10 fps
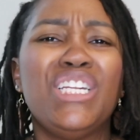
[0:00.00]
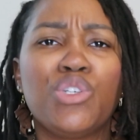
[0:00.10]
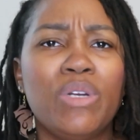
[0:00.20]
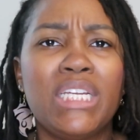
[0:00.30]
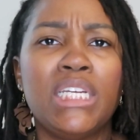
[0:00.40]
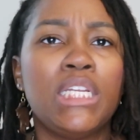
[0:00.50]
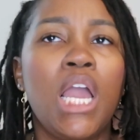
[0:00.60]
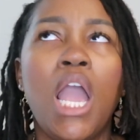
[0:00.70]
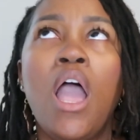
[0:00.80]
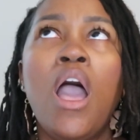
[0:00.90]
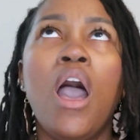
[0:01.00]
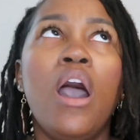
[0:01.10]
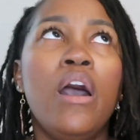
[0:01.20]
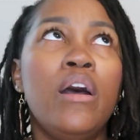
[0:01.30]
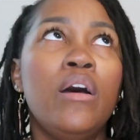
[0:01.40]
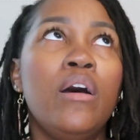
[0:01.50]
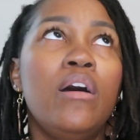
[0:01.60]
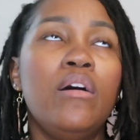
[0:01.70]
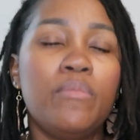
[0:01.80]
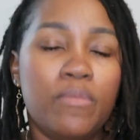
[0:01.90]
enjoyed it.
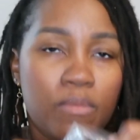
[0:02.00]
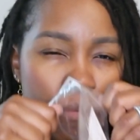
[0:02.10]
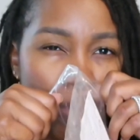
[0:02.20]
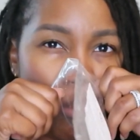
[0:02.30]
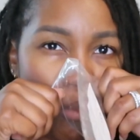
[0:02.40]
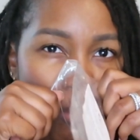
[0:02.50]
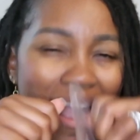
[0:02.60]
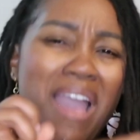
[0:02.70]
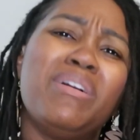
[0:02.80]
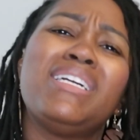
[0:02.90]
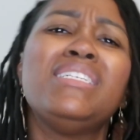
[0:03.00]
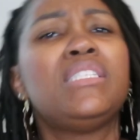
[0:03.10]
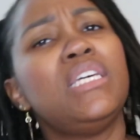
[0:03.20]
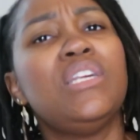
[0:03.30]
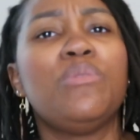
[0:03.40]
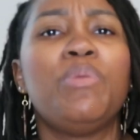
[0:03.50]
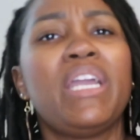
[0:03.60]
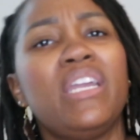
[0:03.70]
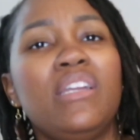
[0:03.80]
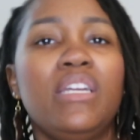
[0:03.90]
I would consider
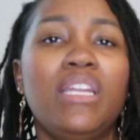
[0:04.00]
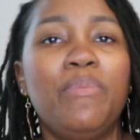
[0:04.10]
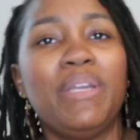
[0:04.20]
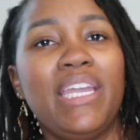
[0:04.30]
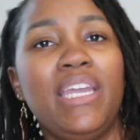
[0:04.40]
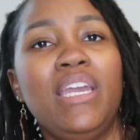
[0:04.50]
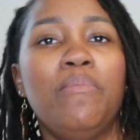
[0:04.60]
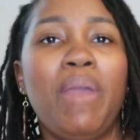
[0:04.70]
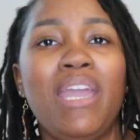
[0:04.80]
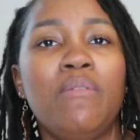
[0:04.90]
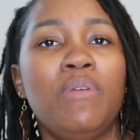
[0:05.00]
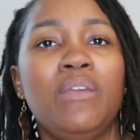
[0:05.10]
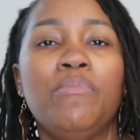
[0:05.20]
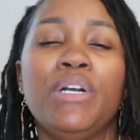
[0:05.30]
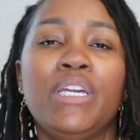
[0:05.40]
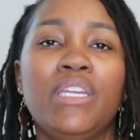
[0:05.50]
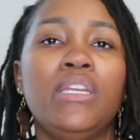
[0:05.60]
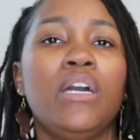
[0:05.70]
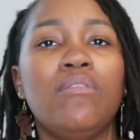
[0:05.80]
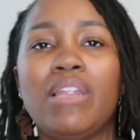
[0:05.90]
picking it up again, maybe. But, you
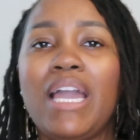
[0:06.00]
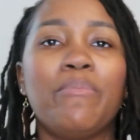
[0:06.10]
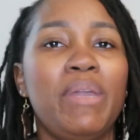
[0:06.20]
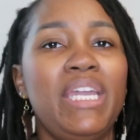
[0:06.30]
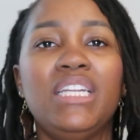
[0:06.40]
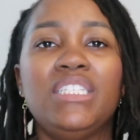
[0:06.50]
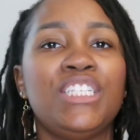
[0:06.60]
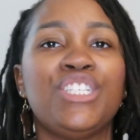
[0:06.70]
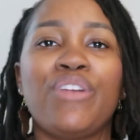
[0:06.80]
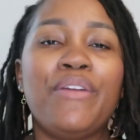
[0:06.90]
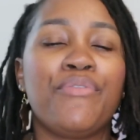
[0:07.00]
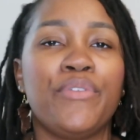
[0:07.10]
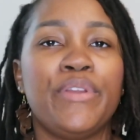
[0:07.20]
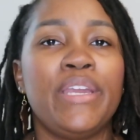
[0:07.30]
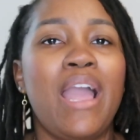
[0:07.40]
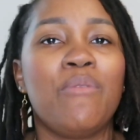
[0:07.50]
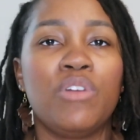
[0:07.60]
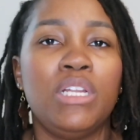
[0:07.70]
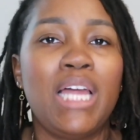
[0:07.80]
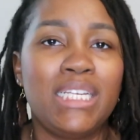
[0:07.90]
know, like me and just straight fruity, I'm
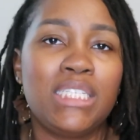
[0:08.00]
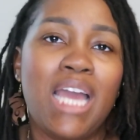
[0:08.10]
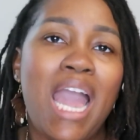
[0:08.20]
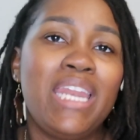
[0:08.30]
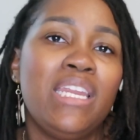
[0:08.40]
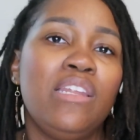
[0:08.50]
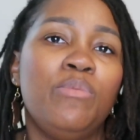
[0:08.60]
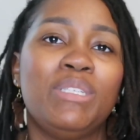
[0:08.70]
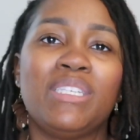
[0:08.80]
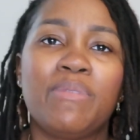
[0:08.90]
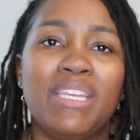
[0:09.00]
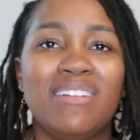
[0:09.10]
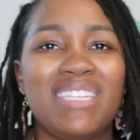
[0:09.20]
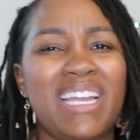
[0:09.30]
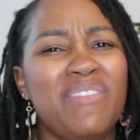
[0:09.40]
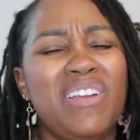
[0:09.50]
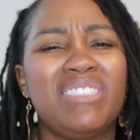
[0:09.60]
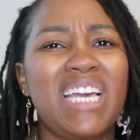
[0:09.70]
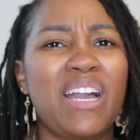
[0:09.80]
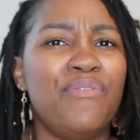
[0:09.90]
realizing I need a little bit something else. Like if there
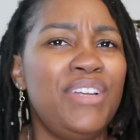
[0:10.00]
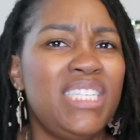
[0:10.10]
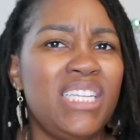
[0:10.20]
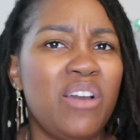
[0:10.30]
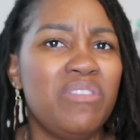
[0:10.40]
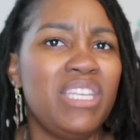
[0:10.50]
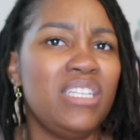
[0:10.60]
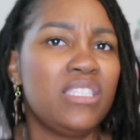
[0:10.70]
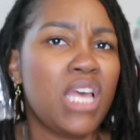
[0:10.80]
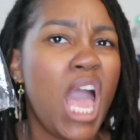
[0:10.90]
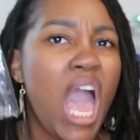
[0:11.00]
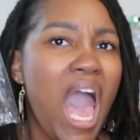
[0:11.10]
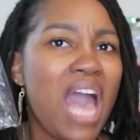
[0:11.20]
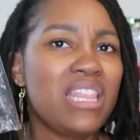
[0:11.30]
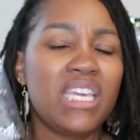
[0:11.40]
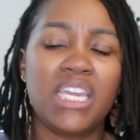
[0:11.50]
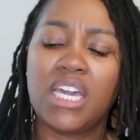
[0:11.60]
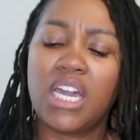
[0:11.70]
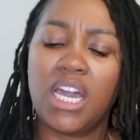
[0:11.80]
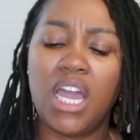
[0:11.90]
was like a fizzy note in this, I
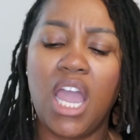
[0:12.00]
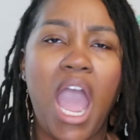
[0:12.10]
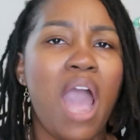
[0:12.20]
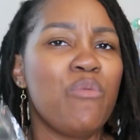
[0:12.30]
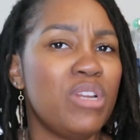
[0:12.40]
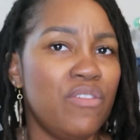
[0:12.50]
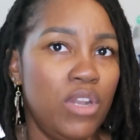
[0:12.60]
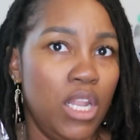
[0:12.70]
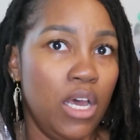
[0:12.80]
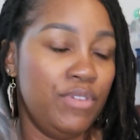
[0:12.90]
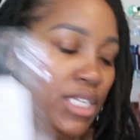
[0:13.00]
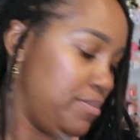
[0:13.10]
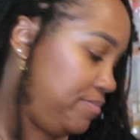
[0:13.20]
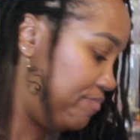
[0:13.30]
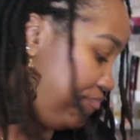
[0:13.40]
think I would have loved it.